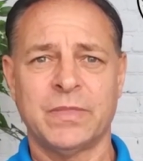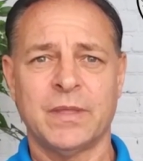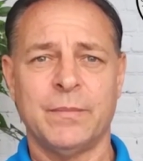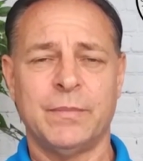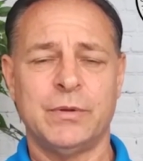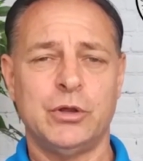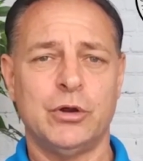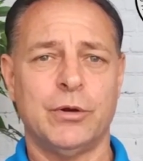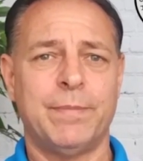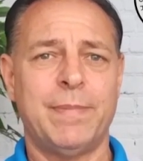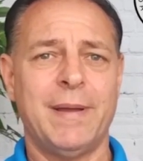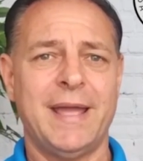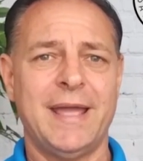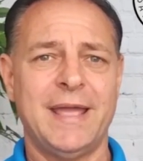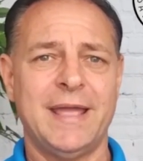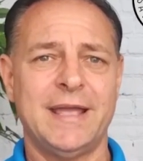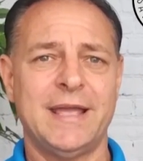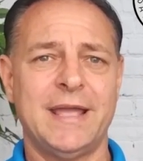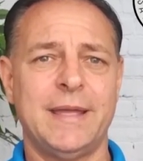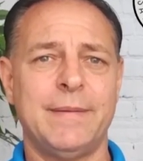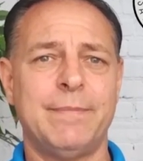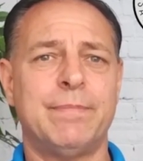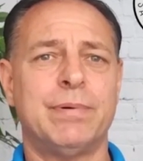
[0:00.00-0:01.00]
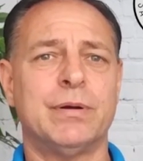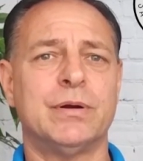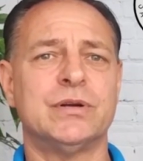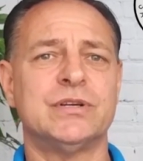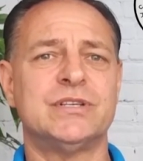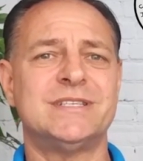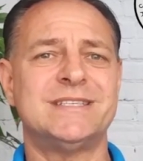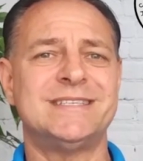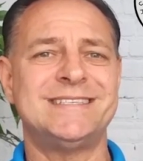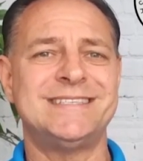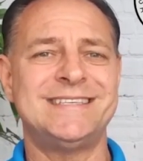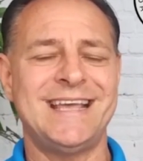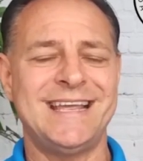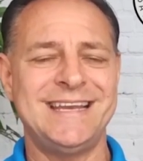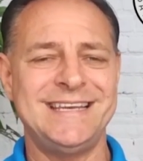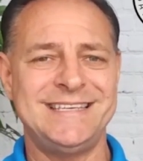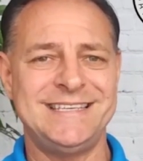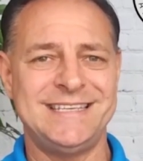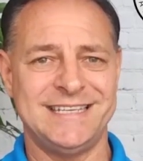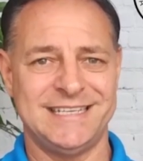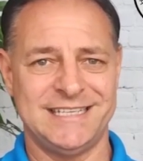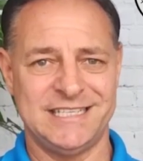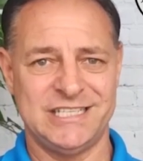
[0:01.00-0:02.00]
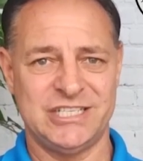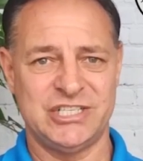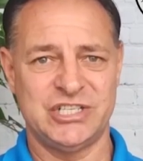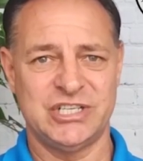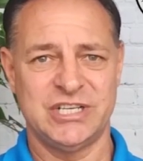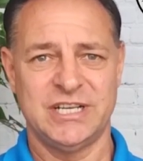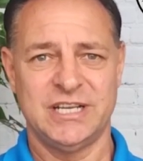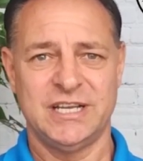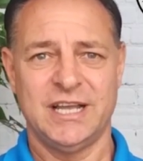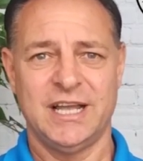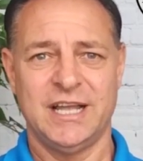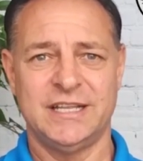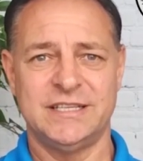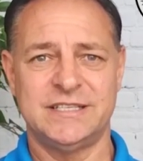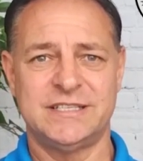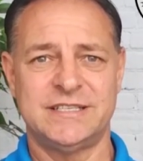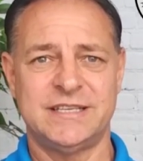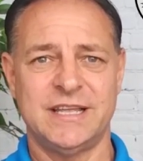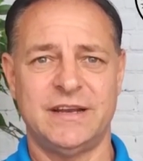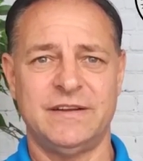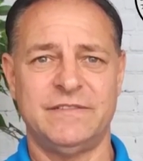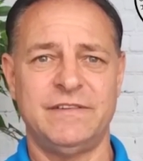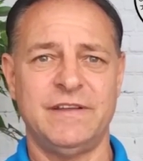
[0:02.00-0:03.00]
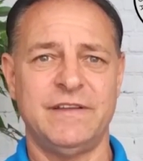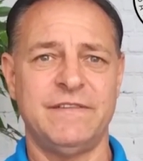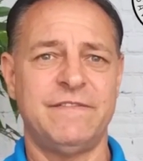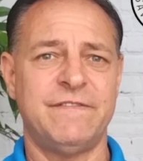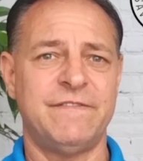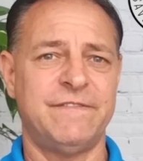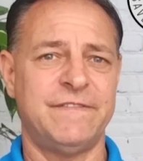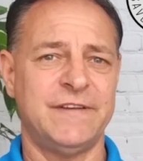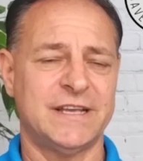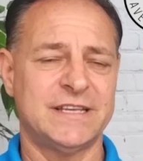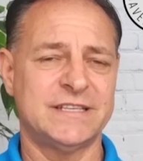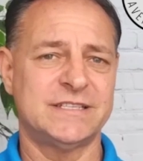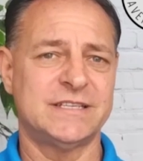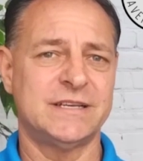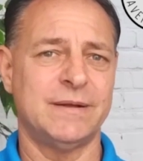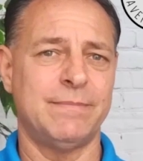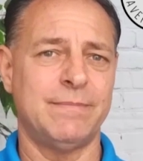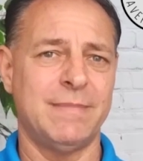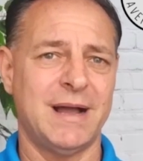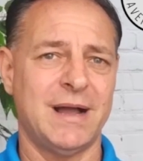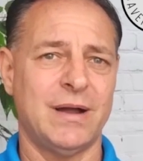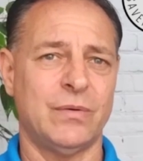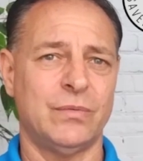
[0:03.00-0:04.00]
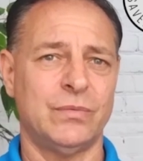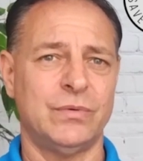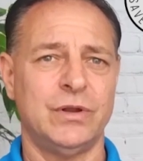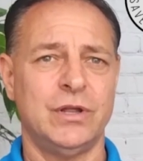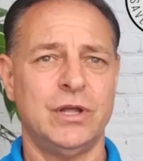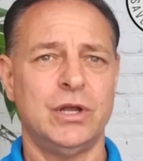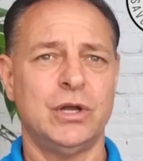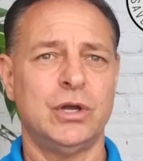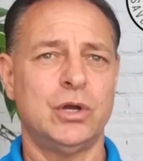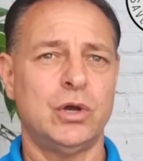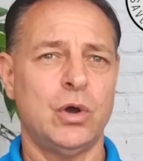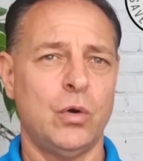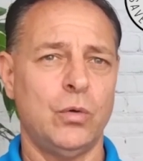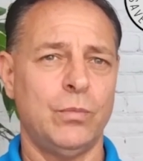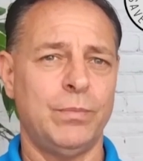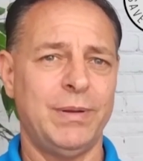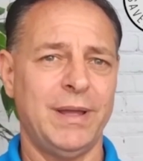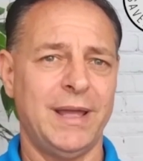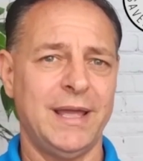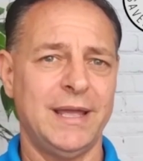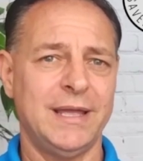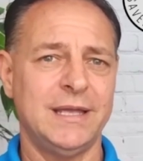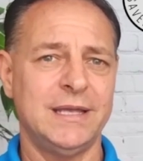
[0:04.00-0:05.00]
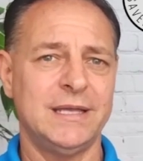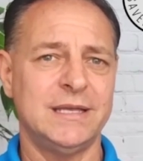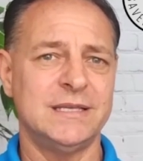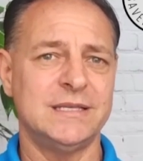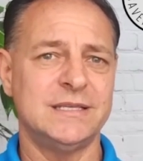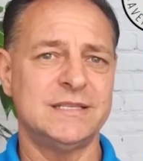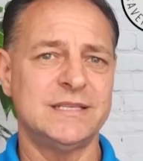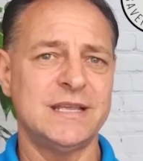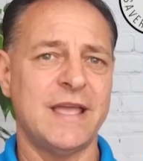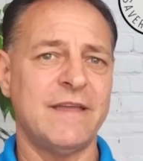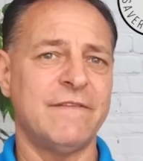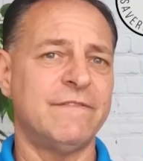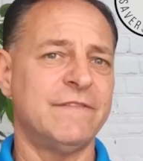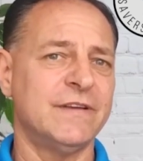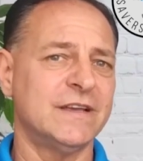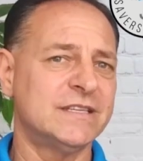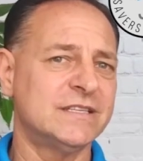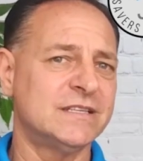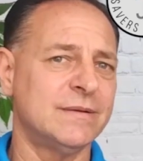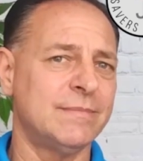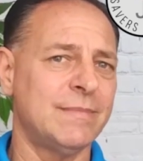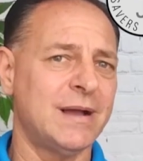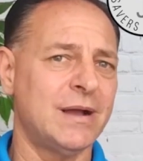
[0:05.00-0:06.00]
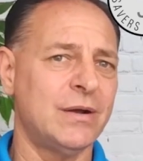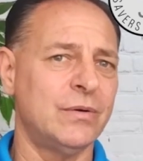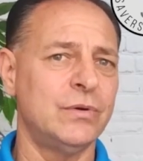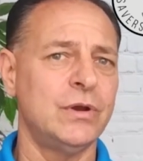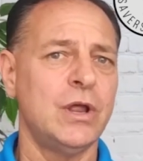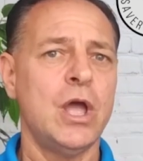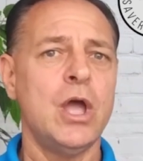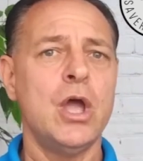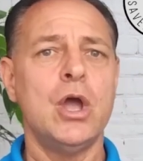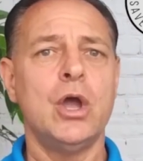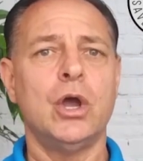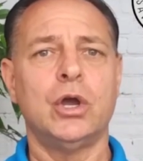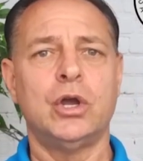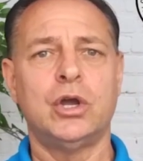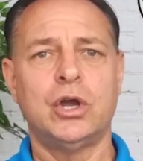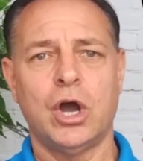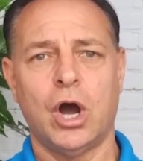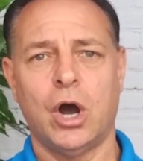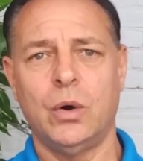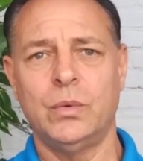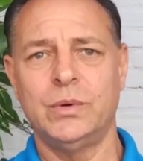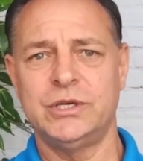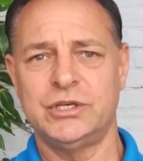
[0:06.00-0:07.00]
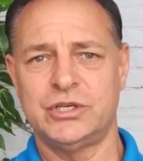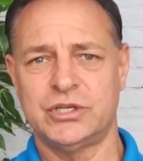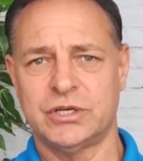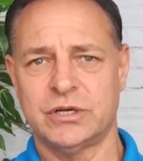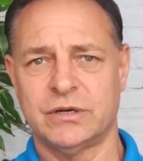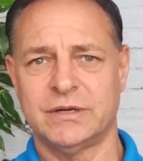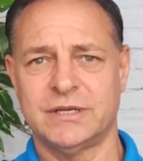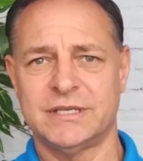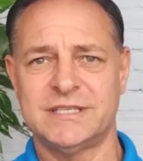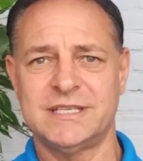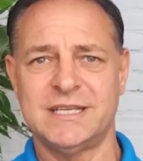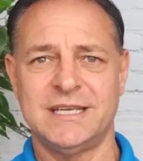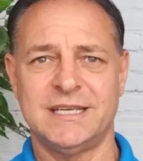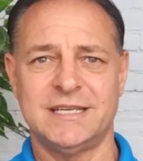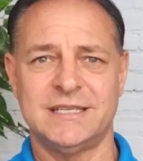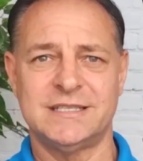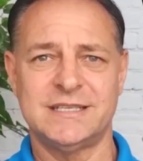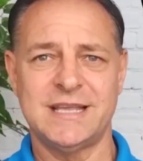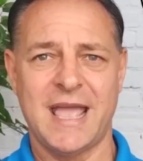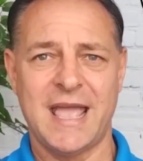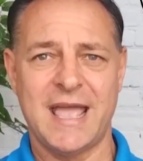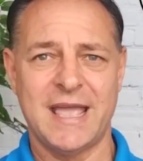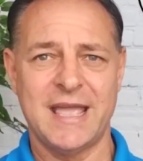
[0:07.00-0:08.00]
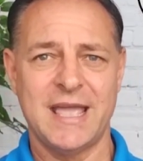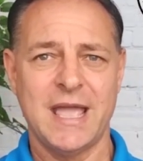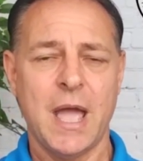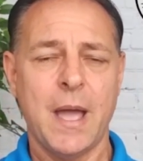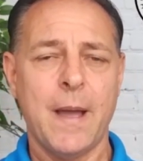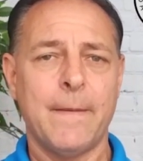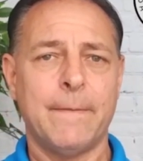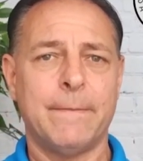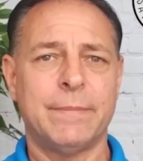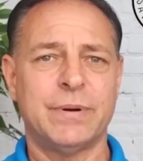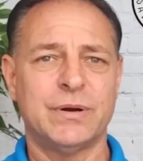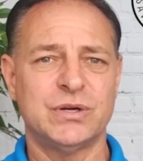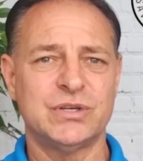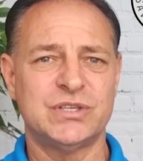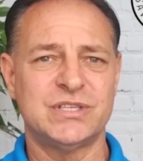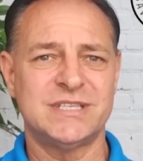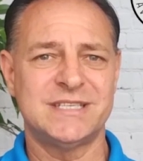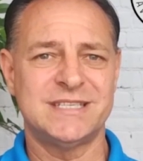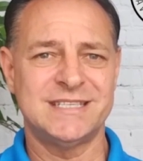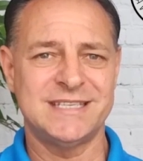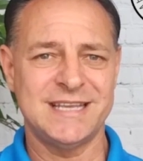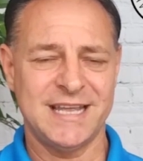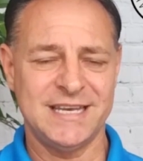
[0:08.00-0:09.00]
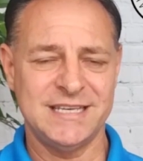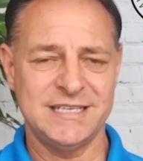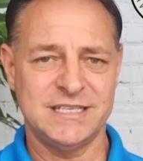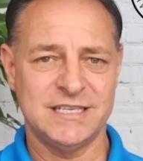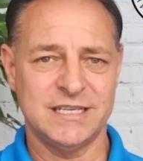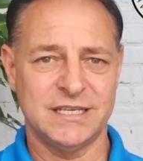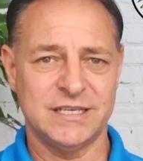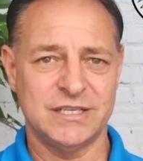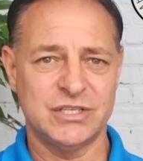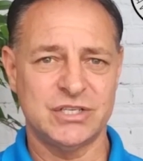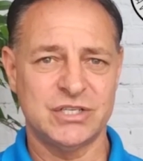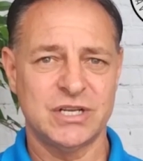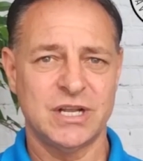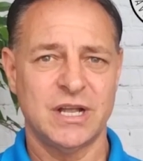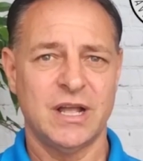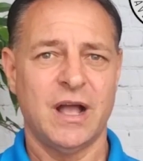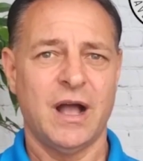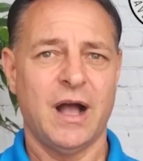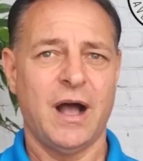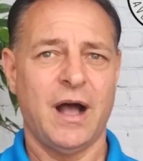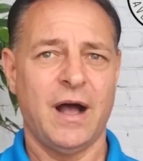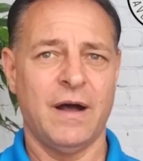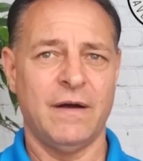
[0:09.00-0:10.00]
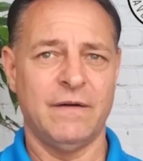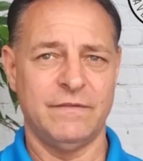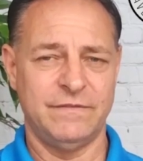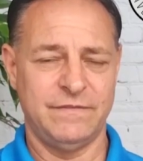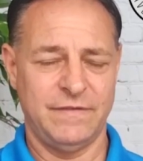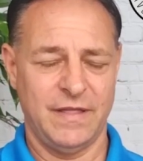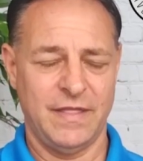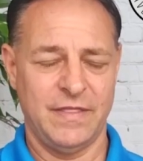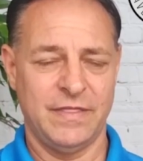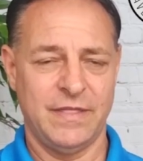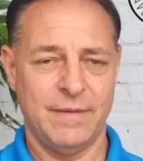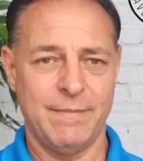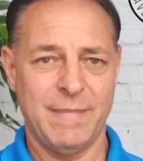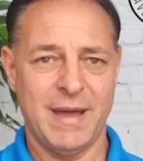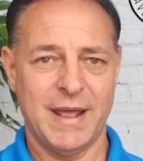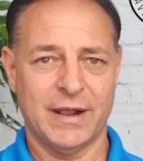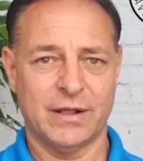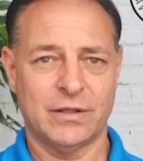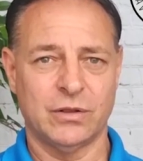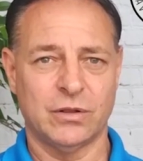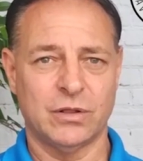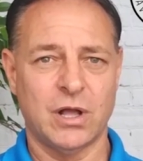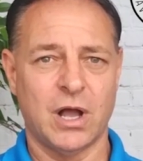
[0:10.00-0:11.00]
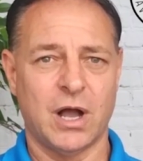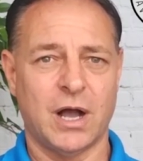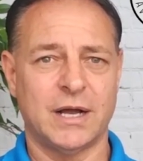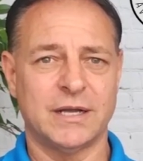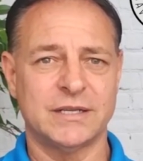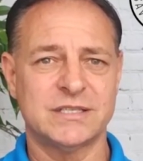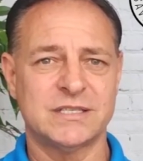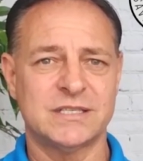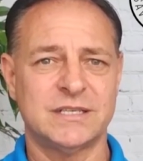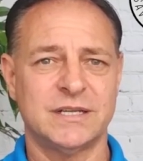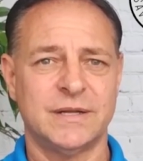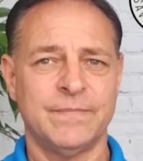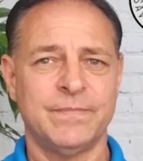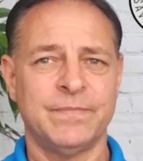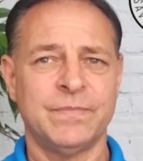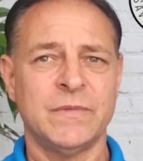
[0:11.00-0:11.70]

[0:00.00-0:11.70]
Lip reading: You're paying a percentage instead of a fixed amount. Copay is a fixed amount. Coinsurance is a percentage of the medical cost.